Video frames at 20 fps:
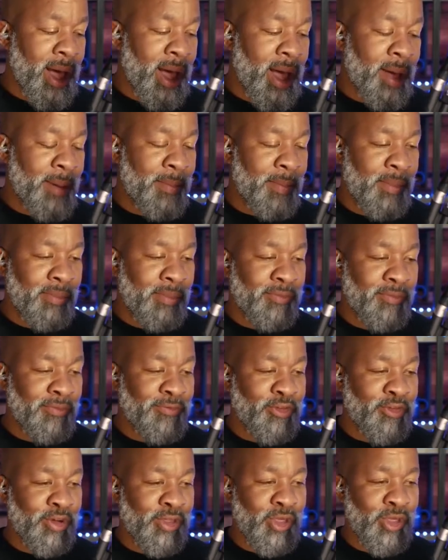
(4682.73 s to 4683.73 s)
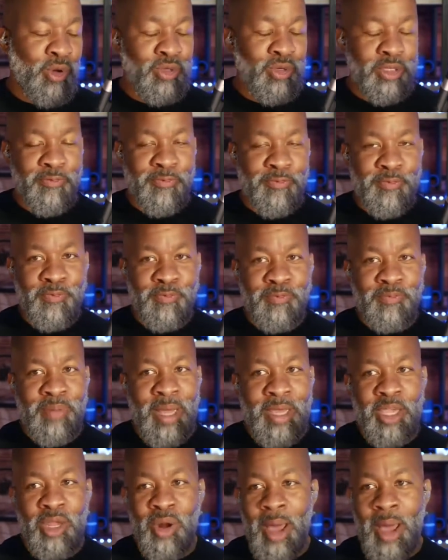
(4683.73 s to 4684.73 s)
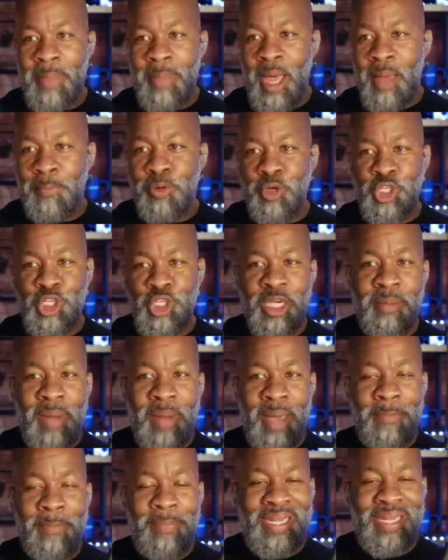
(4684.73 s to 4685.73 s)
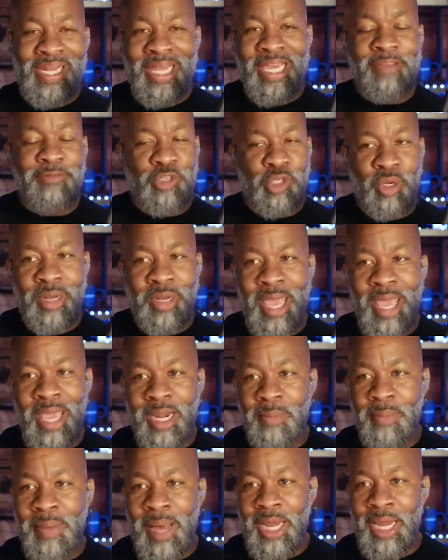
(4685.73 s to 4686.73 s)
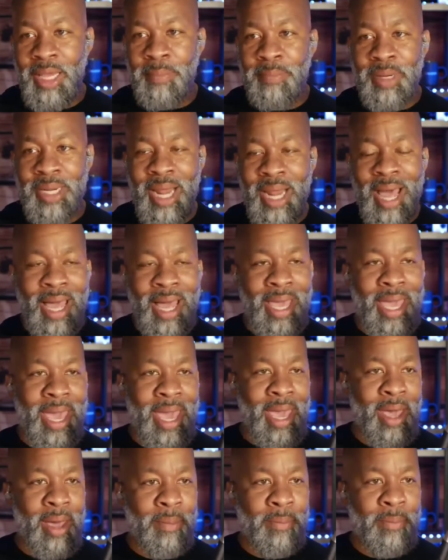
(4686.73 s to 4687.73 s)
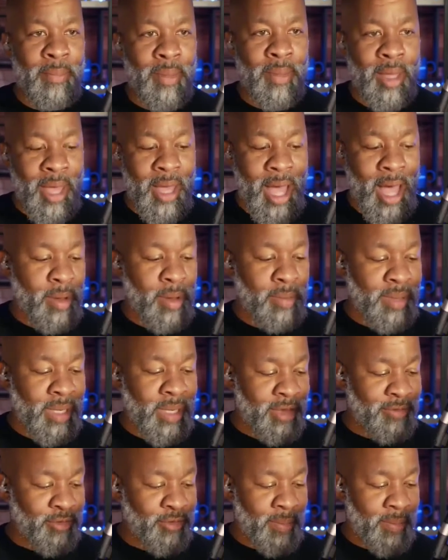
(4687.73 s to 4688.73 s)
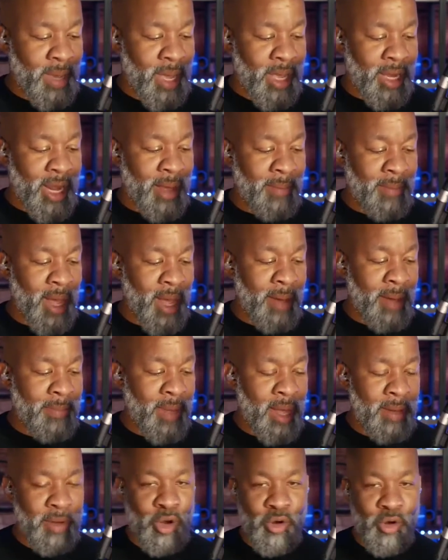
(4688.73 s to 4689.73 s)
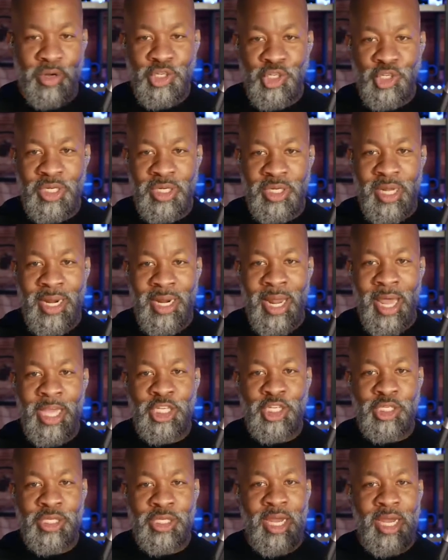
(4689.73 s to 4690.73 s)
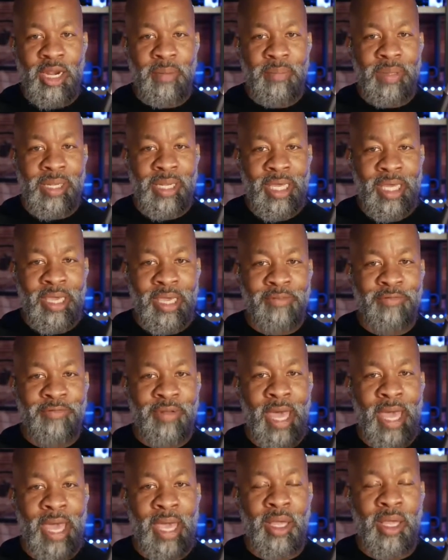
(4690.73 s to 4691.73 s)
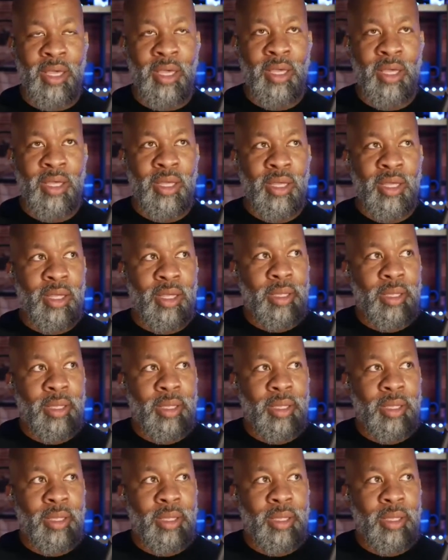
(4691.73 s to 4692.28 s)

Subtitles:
for those of, you know, I'm not pushing my beliefs on anybody, but I'm a believer, man. I'm a Christian, and I just kind of believe like